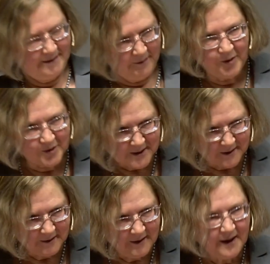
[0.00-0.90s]
a
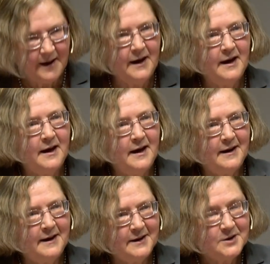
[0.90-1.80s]
person,
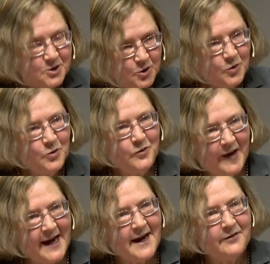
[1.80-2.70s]
do
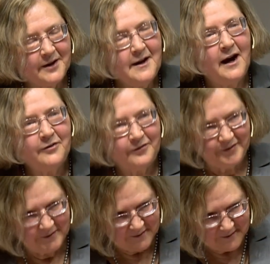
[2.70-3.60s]
they have
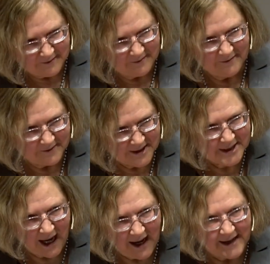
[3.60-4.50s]
enough
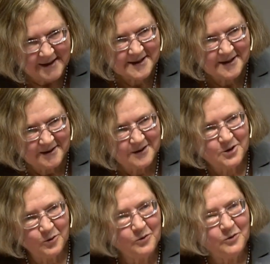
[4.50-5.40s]
size
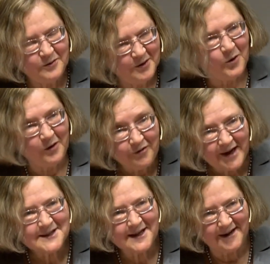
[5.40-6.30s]
to,
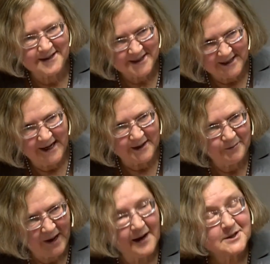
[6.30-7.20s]
effect size to
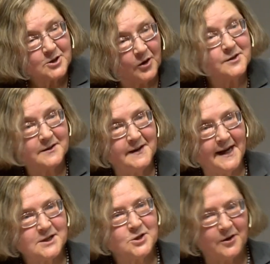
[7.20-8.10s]
get passed on to the
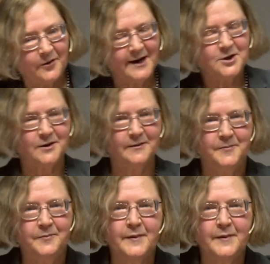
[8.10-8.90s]
next generation?